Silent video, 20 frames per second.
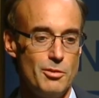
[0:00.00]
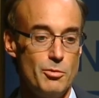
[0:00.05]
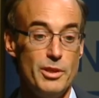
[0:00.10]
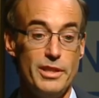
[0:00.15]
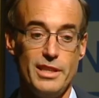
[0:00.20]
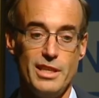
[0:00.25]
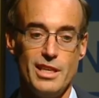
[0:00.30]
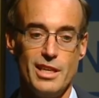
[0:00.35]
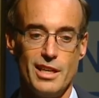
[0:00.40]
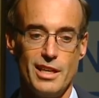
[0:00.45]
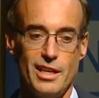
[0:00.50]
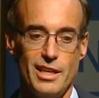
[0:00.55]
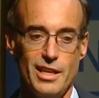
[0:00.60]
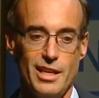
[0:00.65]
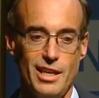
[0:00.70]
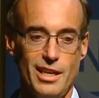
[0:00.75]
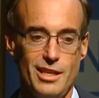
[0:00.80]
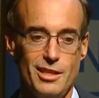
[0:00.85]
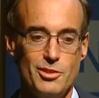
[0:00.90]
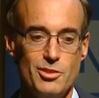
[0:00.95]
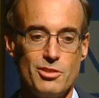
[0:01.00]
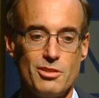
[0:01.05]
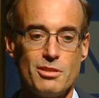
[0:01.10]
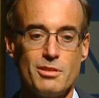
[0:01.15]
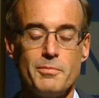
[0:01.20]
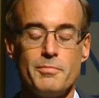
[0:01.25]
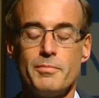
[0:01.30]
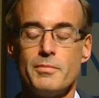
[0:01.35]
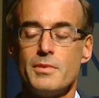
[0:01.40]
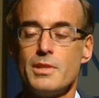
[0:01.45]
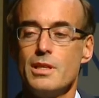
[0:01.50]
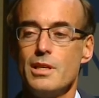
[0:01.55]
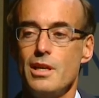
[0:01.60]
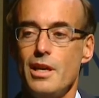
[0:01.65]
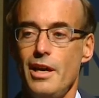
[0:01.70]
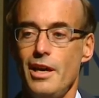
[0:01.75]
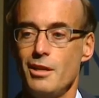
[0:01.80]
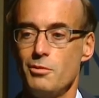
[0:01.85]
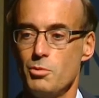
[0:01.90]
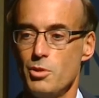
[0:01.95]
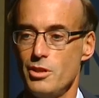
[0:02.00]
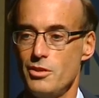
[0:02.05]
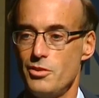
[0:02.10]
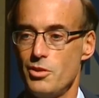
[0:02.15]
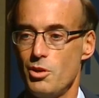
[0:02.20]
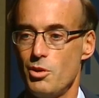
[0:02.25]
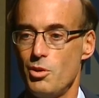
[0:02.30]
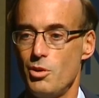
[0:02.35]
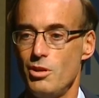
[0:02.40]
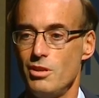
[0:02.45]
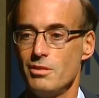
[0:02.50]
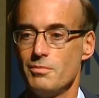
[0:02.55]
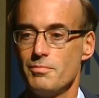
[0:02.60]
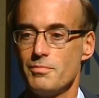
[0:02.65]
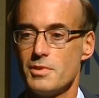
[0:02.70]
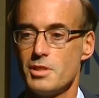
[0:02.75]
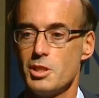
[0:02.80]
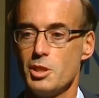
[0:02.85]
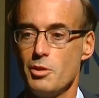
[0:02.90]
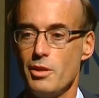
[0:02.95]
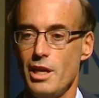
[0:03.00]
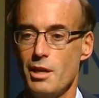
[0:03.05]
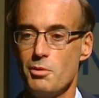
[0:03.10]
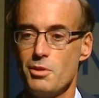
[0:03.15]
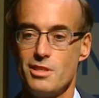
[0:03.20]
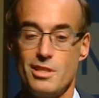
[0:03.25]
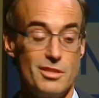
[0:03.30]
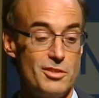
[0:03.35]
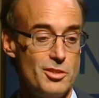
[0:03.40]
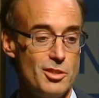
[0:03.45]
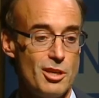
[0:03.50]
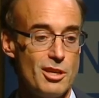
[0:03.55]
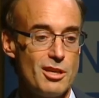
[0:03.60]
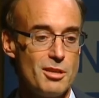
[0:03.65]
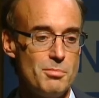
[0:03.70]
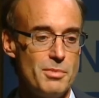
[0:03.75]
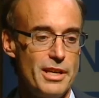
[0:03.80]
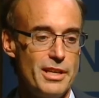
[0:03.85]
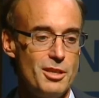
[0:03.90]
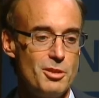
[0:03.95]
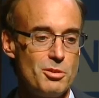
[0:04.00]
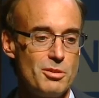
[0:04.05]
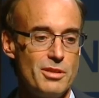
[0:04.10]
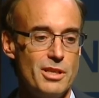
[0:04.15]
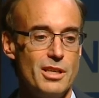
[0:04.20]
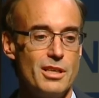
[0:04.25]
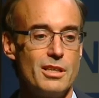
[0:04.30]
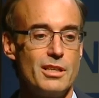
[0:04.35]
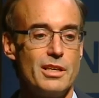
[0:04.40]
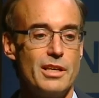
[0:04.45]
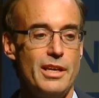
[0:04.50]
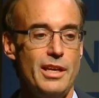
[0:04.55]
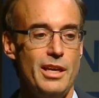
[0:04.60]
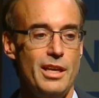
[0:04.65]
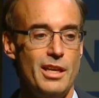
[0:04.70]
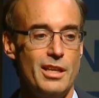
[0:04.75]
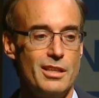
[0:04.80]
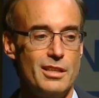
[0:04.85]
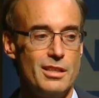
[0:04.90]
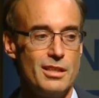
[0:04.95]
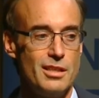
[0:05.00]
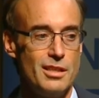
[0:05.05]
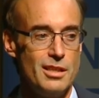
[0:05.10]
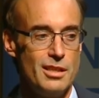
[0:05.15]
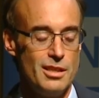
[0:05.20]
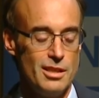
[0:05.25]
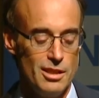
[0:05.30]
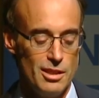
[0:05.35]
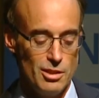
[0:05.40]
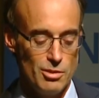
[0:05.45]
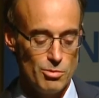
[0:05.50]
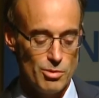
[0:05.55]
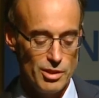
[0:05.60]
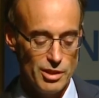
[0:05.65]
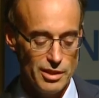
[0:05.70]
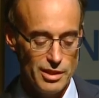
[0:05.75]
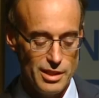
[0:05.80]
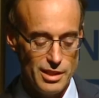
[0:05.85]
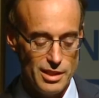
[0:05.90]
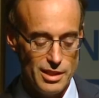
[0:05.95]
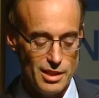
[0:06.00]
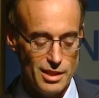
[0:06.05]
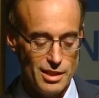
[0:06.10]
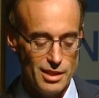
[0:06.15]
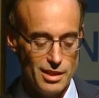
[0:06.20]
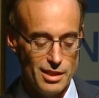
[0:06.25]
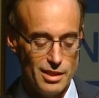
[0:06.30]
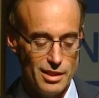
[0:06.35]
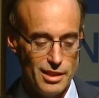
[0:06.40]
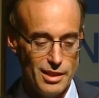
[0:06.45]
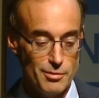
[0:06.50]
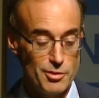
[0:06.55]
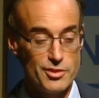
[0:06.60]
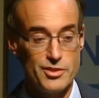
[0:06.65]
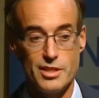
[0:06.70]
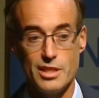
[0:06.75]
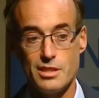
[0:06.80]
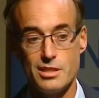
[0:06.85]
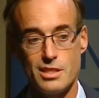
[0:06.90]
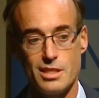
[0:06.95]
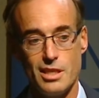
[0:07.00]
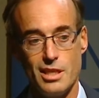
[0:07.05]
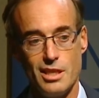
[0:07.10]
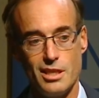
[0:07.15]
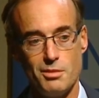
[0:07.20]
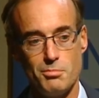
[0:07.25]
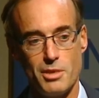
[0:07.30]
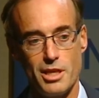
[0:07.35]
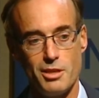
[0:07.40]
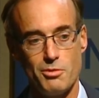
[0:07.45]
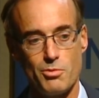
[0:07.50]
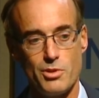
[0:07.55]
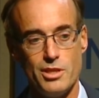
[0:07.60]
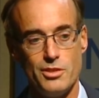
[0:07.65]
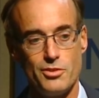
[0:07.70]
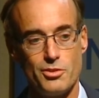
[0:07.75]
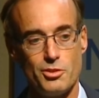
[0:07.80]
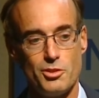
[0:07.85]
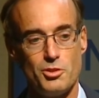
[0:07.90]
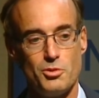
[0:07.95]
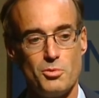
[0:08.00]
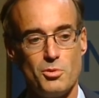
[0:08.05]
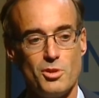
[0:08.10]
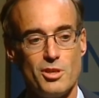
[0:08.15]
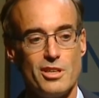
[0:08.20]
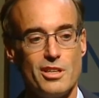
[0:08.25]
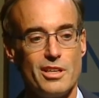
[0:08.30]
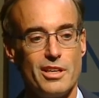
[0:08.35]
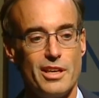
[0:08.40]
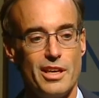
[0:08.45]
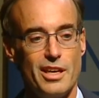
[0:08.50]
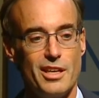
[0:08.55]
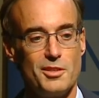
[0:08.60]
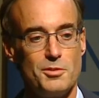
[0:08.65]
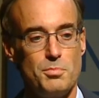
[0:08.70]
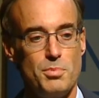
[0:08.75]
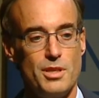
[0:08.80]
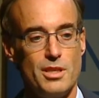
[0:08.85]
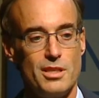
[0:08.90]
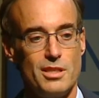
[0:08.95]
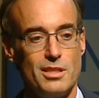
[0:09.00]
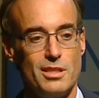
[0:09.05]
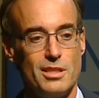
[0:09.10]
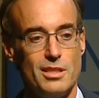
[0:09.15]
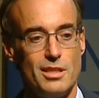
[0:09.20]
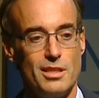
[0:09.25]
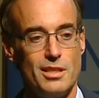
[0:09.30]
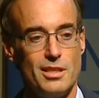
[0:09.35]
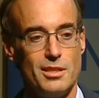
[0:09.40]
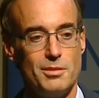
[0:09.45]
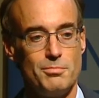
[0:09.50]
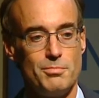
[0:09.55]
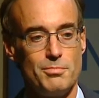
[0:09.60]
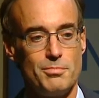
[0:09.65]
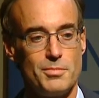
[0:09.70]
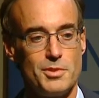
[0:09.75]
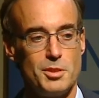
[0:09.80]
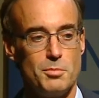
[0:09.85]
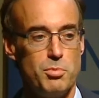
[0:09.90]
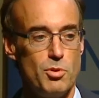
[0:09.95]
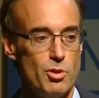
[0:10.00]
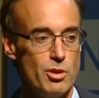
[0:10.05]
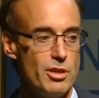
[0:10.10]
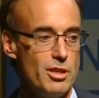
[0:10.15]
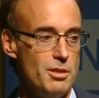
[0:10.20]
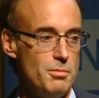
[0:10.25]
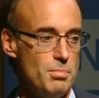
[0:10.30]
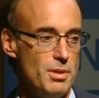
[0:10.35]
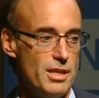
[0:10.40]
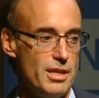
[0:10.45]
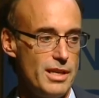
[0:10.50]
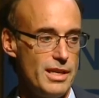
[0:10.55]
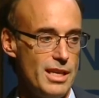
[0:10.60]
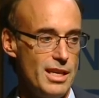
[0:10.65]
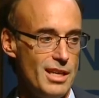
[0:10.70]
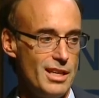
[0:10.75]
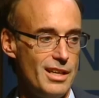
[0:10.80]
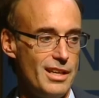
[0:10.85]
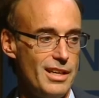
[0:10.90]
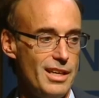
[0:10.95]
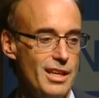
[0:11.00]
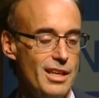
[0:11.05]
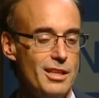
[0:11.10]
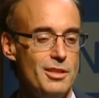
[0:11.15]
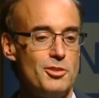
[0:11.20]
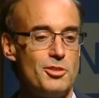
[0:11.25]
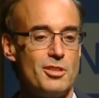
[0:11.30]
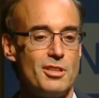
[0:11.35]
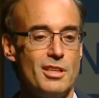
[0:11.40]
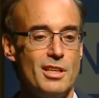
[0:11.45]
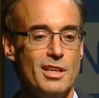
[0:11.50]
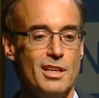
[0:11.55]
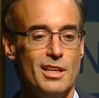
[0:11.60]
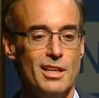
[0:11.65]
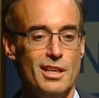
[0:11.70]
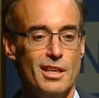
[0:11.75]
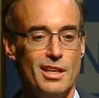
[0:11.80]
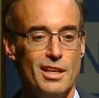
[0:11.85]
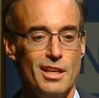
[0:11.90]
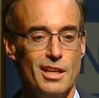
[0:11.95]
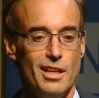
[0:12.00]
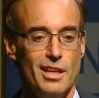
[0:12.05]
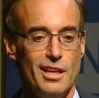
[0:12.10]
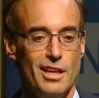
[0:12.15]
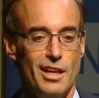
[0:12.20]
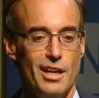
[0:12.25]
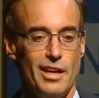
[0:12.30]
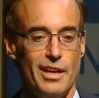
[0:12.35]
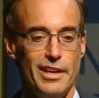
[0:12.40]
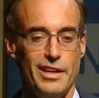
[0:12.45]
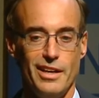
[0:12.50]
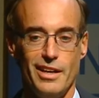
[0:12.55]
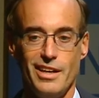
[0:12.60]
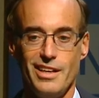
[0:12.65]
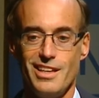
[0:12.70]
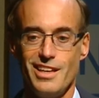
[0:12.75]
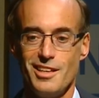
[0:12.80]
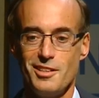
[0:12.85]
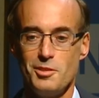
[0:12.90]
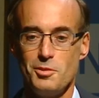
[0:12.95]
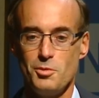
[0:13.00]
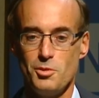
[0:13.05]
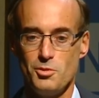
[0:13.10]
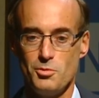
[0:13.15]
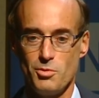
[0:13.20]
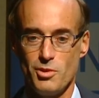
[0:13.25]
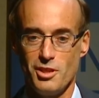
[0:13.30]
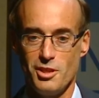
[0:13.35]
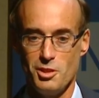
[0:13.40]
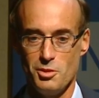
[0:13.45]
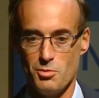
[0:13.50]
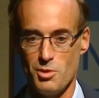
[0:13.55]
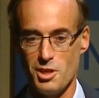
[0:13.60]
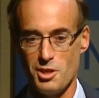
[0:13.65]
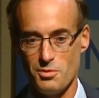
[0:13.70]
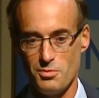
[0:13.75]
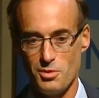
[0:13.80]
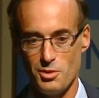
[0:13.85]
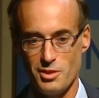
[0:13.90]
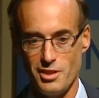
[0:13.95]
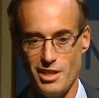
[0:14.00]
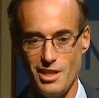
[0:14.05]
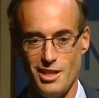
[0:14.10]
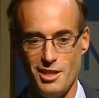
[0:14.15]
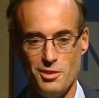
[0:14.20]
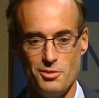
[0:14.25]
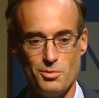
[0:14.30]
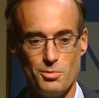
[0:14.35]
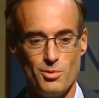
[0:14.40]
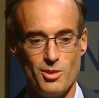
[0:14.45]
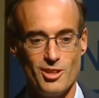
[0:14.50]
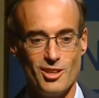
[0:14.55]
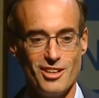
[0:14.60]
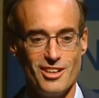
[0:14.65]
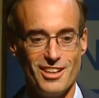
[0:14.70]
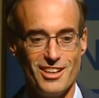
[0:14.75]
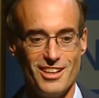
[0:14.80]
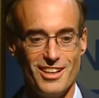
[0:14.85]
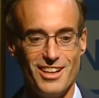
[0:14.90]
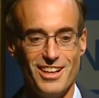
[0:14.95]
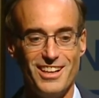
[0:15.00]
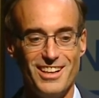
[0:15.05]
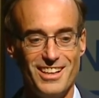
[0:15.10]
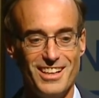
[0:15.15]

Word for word: with the NIH at Woods Hole. So that was the start of my career. And really, uh, ever since then, my research work has been um, supported by NIH. I, I, guess it was really the wonderful days where, uh,